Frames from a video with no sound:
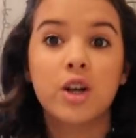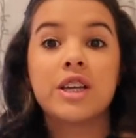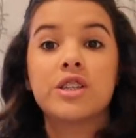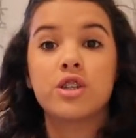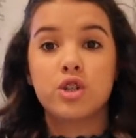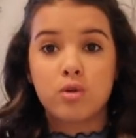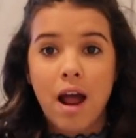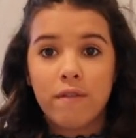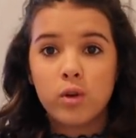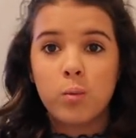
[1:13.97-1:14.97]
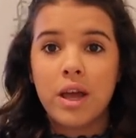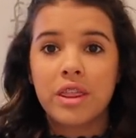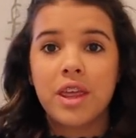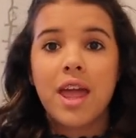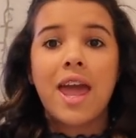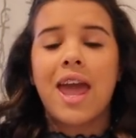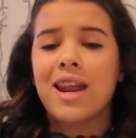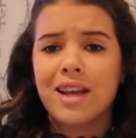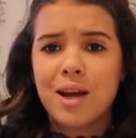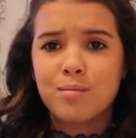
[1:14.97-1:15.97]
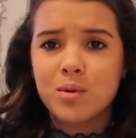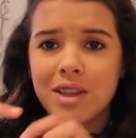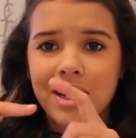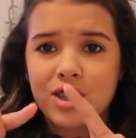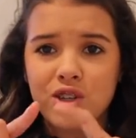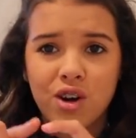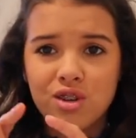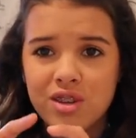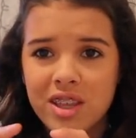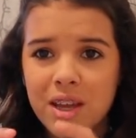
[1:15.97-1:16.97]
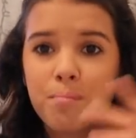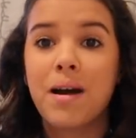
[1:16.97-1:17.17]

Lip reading: They're easy to travel with, and it comes with like a charger thing.